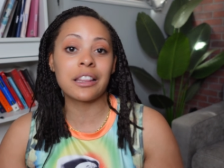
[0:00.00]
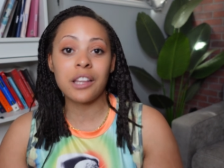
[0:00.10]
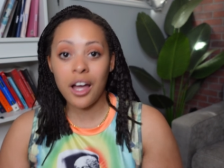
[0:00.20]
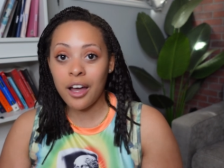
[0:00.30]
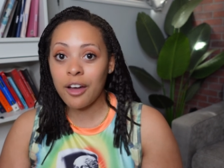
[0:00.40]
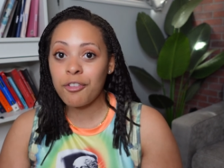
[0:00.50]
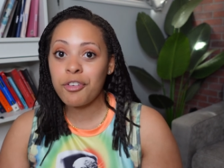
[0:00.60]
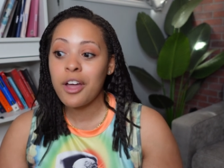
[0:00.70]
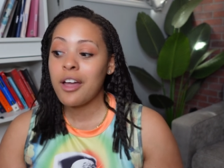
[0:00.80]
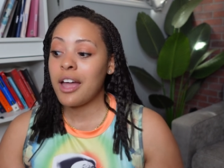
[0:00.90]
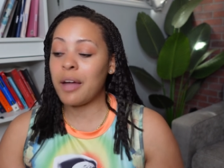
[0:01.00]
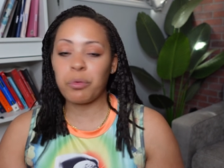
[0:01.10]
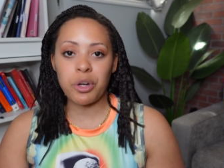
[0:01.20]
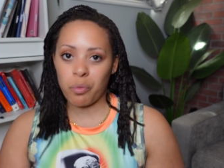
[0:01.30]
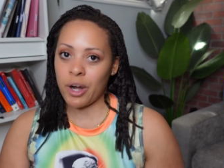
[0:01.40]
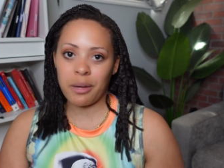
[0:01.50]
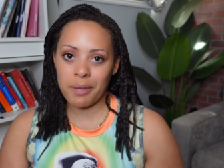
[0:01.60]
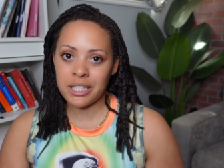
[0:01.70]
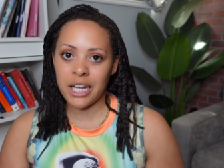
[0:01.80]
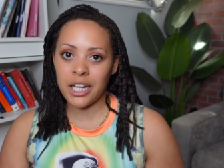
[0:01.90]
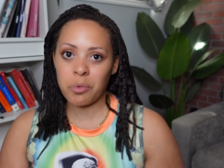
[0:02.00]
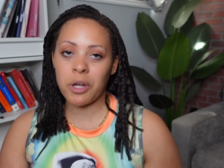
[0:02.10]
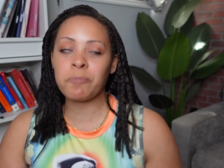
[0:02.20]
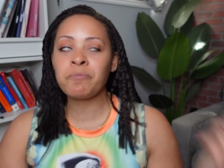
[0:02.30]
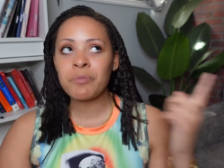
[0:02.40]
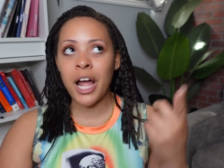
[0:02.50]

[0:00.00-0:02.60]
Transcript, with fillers: love and would recommend to anyone.